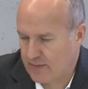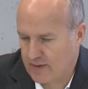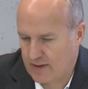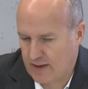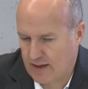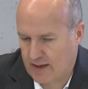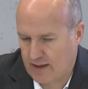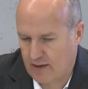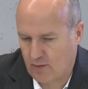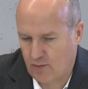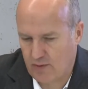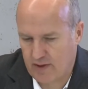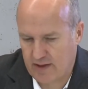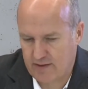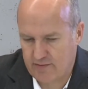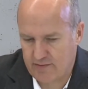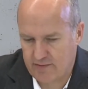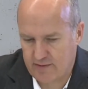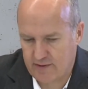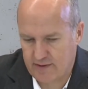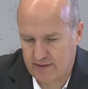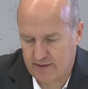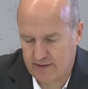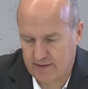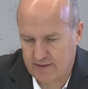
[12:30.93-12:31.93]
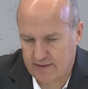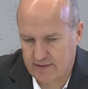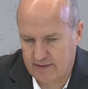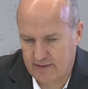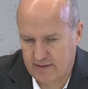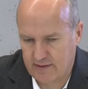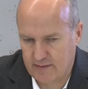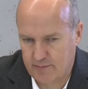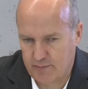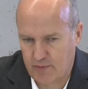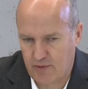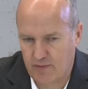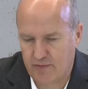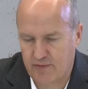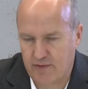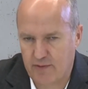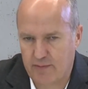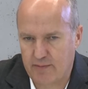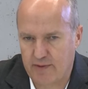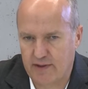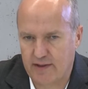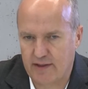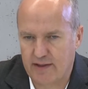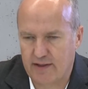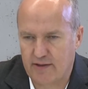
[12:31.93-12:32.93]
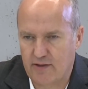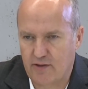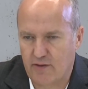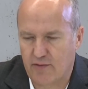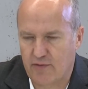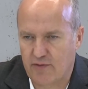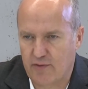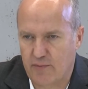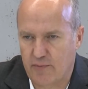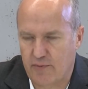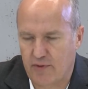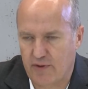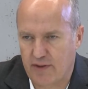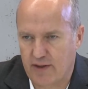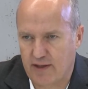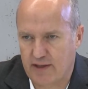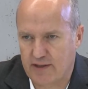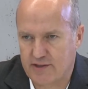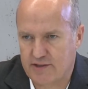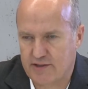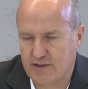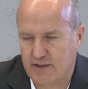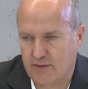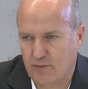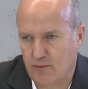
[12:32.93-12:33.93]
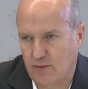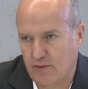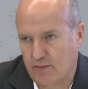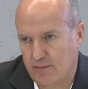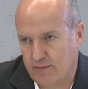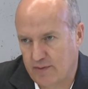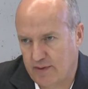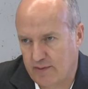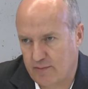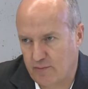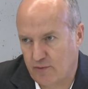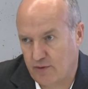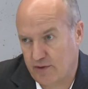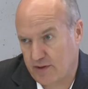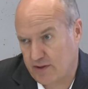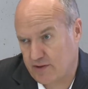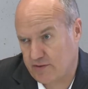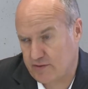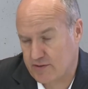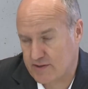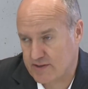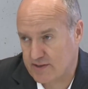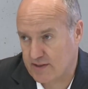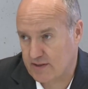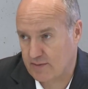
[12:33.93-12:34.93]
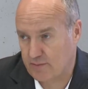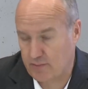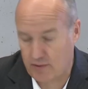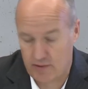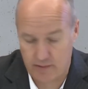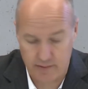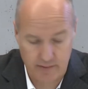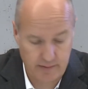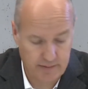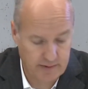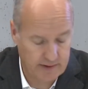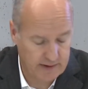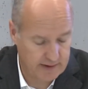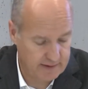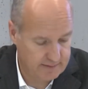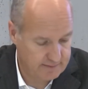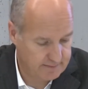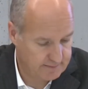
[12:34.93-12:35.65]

However, the profitability of the production will be more interesting probably.